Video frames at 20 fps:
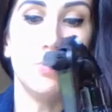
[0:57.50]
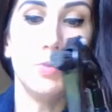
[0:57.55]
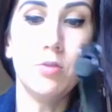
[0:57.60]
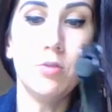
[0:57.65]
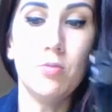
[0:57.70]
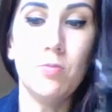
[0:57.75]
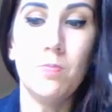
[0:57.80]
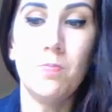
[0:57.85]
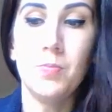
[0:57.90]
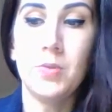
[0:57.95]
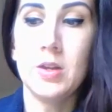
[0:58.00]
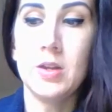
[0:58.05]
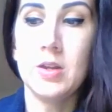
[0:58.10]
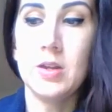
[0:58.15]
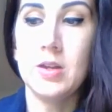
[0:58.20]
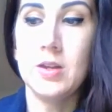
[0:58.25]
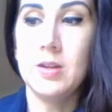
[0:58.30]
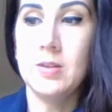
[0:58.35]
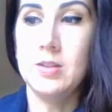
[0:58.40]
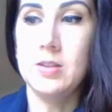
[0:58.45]
ml.
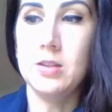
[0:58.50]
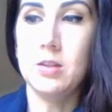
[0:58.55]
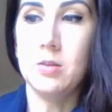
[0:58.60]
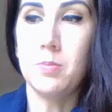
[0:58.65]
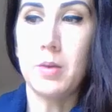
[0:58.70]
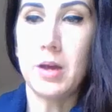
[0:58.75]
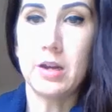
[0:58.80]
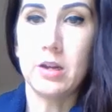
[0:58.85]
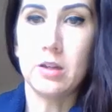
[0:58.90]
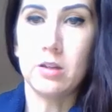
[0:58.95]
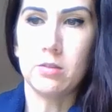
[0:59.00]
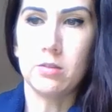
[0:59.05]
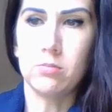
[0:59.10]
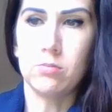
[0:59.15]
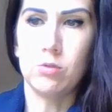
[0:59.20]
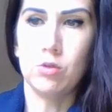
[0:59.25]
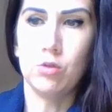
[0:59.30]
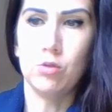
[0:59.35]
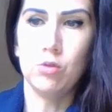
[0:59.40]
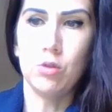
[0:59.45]
This is about a
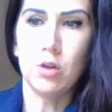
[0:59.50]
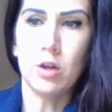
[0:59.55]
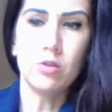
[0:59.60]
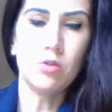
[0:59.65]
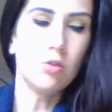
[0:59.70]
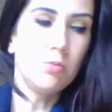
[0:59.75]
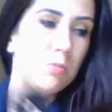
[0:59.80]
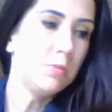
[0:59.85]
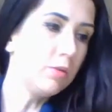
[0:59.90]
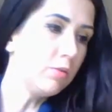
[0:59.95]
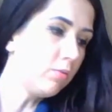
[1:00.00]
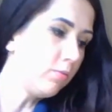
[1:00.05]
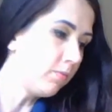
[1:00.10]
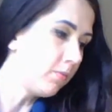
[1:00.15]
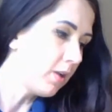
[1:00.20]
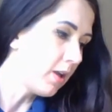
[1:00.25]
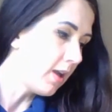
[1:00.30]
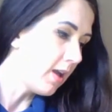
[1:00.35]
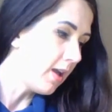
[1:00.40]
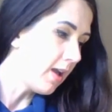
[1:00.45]
200
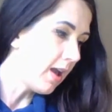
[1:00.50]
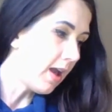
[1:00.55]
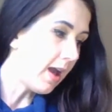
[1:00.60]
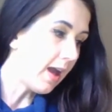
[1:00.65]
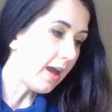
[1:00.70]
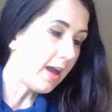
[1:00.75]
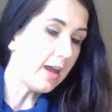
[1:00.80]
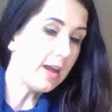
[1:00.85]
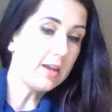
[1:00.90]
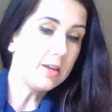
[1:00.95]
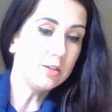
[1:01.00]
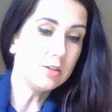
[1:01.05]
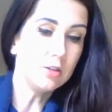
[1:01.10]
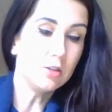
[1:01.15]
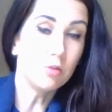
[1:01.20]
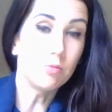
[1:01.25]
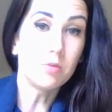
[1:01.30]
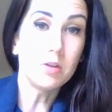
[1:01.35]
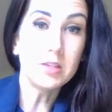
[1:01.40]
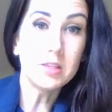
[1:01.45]
ml. And
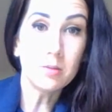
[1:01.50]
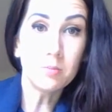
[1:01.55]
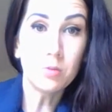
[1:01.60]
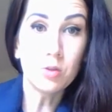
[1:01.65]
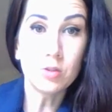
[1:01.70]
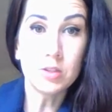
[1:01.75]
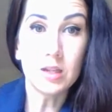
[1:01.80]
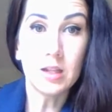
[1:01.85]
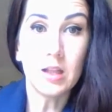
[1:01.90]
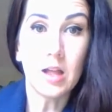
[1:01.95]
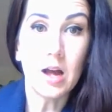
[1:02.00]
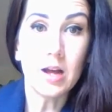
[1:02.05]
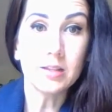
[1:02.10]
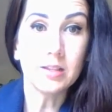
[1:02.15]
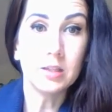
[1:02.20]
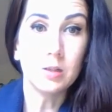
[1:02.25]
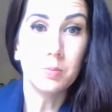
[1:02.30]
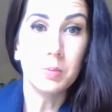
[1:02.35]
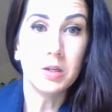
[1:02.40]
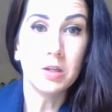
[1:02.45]
the reason I'm using
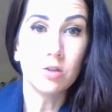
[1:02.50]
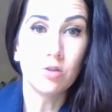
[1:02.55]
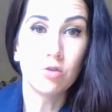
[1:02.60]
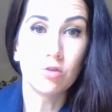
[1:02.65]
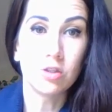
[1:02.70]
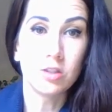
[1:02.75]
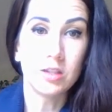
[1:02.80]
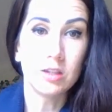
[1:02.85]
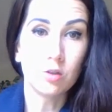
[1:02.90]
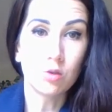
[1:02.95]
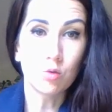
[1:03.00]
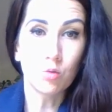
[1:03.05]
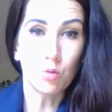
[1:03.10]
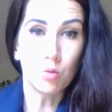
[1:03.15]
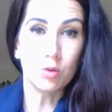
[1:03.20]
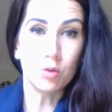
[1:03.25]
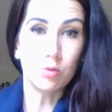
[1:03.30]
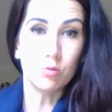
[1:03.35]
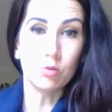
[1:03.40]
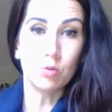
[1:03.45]
glass is because your essential
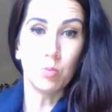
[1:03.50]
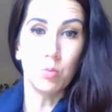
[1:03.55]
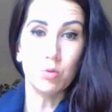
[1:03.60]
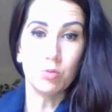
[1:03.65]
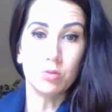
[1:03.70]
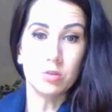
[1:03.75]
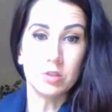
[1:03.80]
oils will